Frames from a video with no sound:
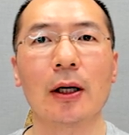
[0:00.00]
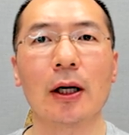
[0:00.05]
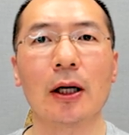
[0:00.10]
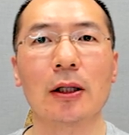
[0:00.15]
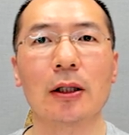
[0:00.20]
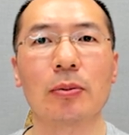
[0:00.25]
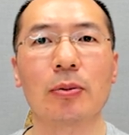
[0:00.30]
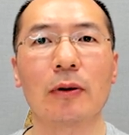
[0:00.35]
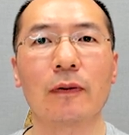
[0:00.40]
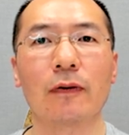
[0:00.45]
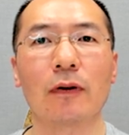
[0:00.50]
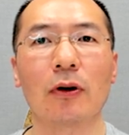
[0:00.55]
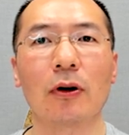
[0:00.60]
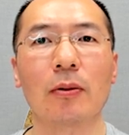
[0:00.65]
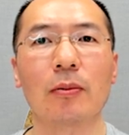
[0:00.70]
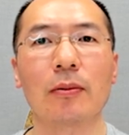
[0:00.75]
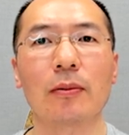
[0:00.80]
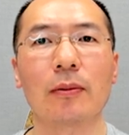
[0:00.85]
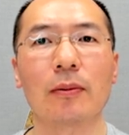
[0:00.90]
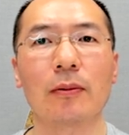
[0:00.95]
and
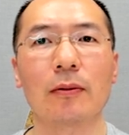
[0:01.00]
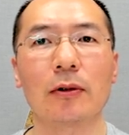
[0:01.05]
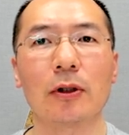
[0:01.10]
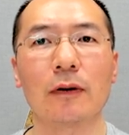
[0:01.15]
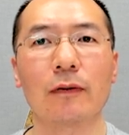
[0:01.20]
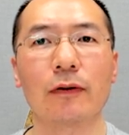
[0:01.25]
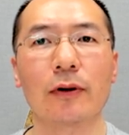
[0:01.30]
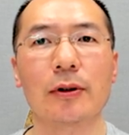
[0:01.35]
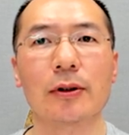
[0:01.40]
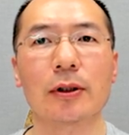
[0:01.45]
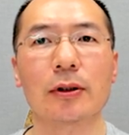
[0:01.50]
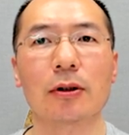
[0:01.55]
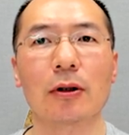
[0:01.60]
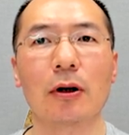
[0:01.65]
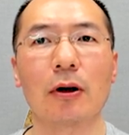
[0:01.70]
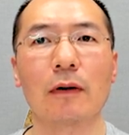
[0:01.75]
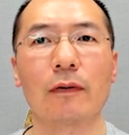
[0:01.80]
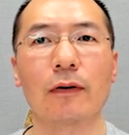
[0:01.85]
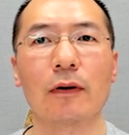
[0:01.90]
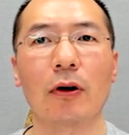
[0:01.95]
perform inferences
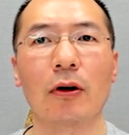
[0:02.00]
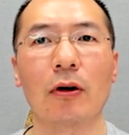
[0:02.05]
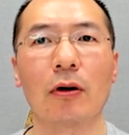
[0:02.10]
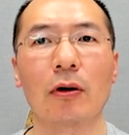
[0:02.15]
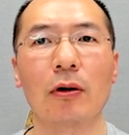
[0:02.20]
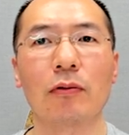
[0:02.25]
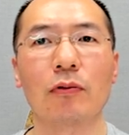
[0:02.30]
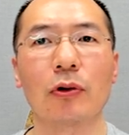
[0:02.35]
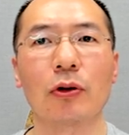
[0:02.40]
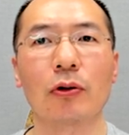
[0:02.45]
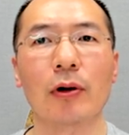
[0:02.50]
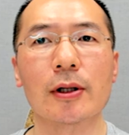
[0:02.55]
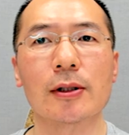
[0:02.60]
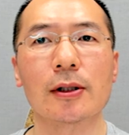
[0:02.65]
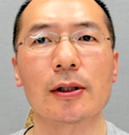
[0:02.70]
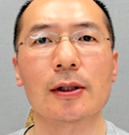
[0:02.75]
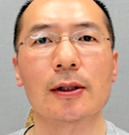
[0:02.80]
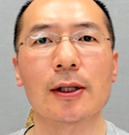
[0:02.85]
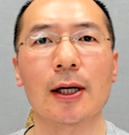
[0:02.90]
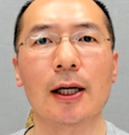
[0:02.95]
of all
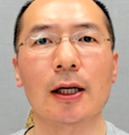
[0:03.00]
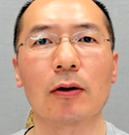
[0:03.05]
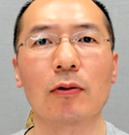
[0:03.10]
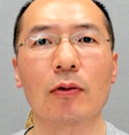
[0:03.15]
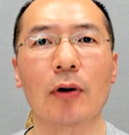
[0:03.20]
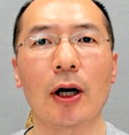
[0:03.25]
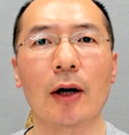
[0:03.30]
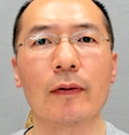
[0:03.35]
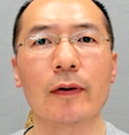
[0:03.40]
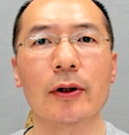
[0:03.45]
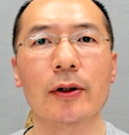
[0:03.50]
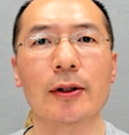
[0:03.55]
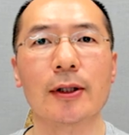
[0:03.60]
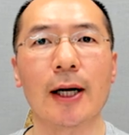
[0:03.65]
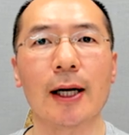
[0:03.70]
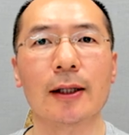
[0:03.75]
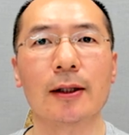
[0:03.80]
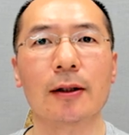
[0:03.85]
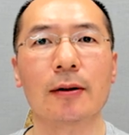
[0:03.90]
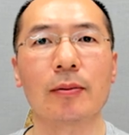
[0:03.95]
requests that arrive in
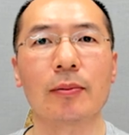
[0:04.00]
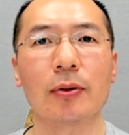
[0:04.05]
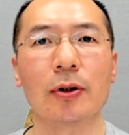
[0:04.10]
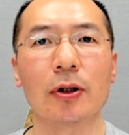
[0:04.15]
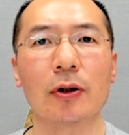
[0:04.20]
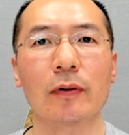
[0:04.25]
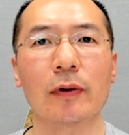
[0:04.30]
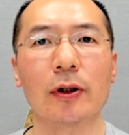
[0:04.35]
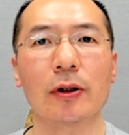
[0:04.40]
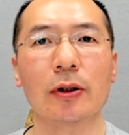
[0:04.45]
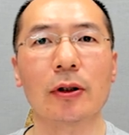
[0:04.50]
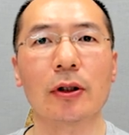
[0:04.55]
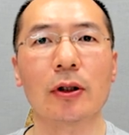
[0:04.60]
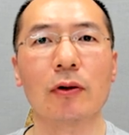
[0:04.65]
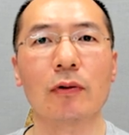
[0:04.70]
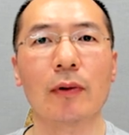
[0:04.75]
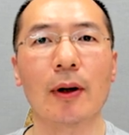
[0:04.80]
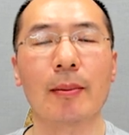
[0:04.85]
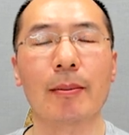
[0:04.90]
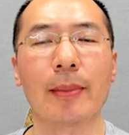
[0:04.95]
that period
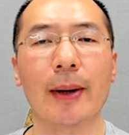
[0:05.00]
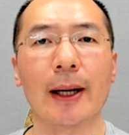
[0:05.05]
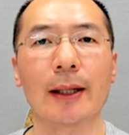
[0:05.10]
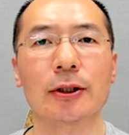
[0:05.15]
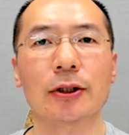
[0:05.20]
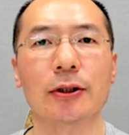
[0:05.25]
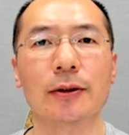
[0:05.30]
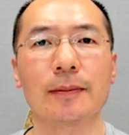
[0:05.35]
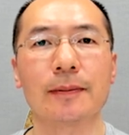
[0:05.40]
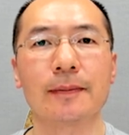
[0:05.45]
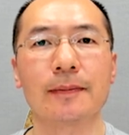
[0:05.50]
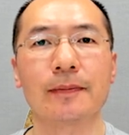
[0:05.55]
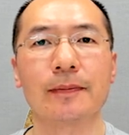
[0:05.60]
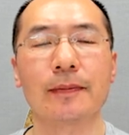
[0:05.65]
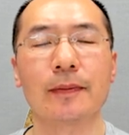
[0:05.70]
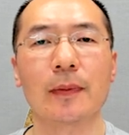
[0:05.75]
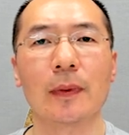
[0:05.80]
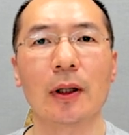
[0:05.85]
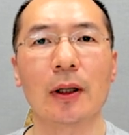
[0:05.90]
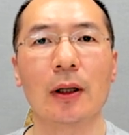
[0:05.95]
in one batch.
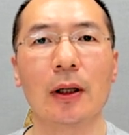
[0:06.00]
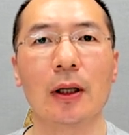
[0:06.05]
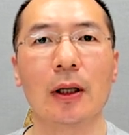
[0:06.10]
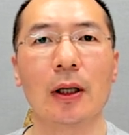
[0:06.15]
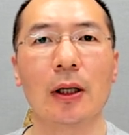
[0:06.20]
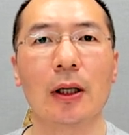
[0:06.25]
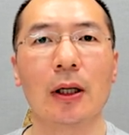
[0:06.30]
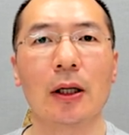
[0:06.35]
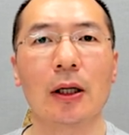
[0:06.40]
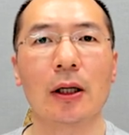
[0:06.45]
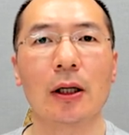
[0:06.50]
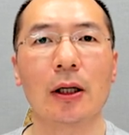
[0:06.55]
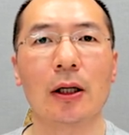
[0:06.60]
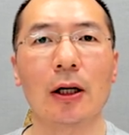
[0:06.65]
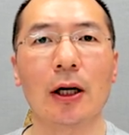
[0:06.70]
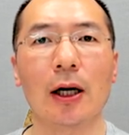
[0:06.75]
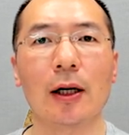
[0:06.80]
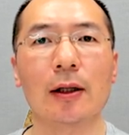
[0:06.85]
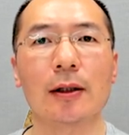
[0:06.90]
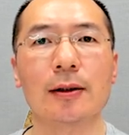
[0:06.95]

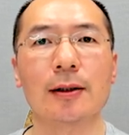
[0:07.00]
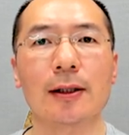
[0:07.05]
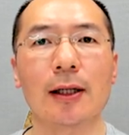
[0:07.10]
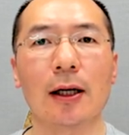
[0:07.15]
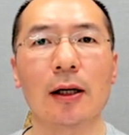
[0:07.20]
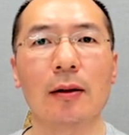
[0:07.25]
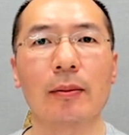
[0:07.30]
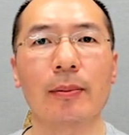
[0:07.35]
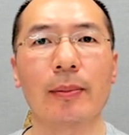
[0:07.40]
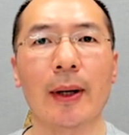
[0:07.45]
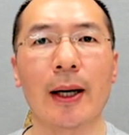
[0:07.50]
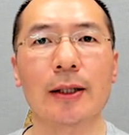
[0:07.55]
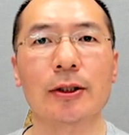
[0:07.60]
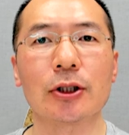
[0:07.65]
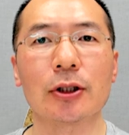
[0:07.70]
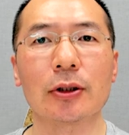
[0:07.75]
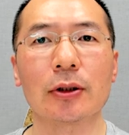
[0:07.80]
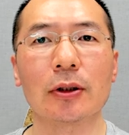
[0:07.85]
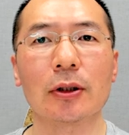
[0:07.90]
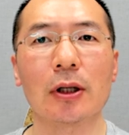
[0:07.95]
Client-side
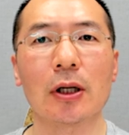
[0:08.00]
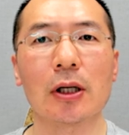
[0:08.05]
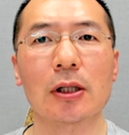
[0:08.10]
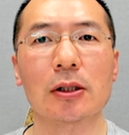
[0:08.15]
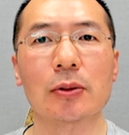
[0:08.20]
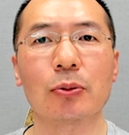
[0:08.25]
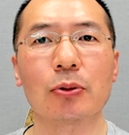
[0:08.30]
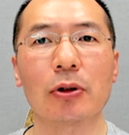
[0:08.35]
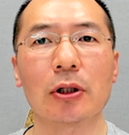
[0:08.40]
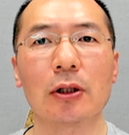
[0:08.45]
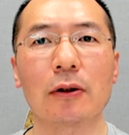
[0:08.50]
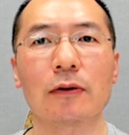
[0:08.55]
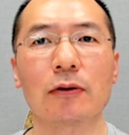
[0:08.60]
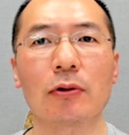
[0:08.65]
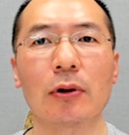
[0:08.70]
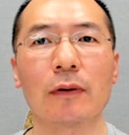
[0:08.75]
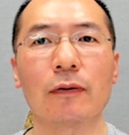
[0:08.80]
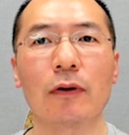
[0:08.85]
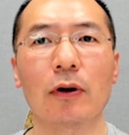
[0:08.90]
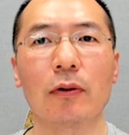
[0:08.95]
batching is pretty
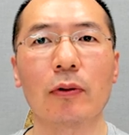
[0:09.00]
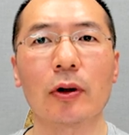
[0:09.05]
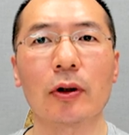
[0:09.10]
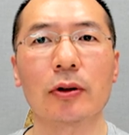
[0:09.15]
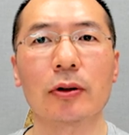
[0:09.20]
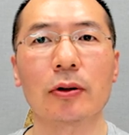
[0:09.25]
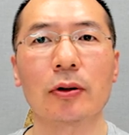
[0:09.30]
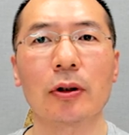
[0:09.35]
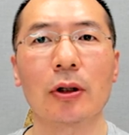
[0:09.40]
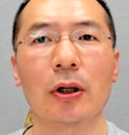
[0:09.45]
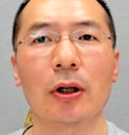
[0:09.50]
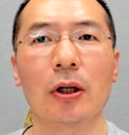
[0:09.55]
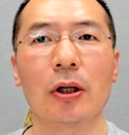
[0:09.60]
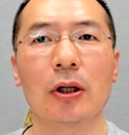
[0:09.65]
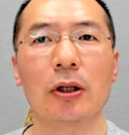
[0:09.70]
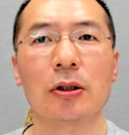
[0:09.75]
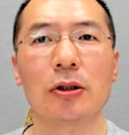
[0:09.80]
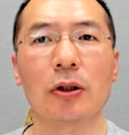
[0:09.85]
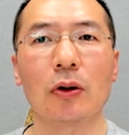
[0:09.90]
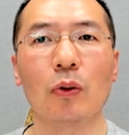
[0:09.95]
straightforward,
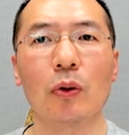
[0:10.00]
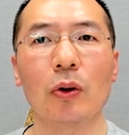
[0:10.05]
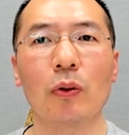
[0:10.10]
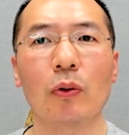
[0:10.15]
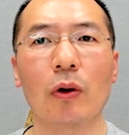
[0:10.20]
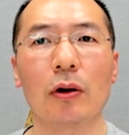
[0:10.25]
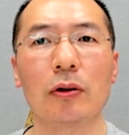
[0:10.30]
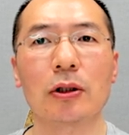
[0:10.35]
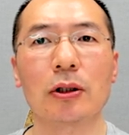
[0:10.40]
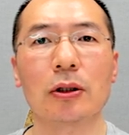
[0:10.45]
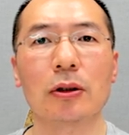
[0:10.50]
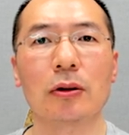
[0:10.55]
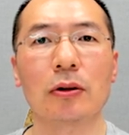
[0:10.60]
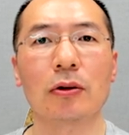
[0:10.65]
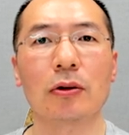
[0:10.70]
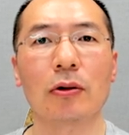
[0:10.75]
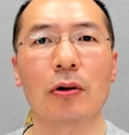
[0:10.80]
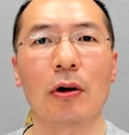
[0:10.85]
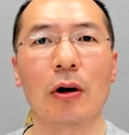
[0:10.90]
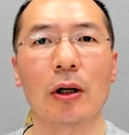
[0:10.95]
so we won't
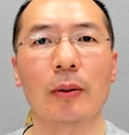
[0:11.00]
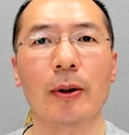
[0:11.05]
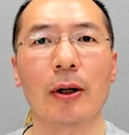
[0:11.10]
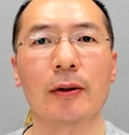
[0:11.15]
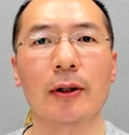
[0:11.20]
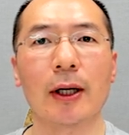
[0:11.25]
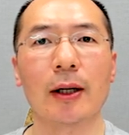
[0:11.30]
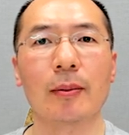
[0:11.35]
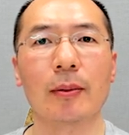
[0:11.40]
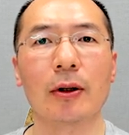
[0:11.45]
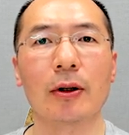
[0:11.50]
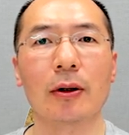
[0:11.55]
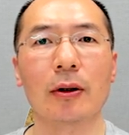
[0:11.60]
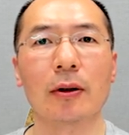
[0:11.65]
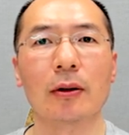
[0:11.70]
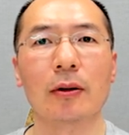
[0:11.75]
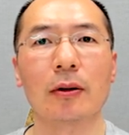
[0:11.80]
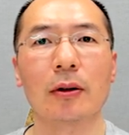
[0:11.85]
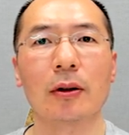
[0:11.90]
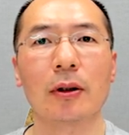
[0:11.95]
talk about them
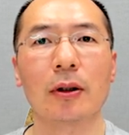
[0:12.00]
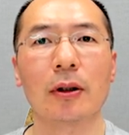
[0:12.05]
here.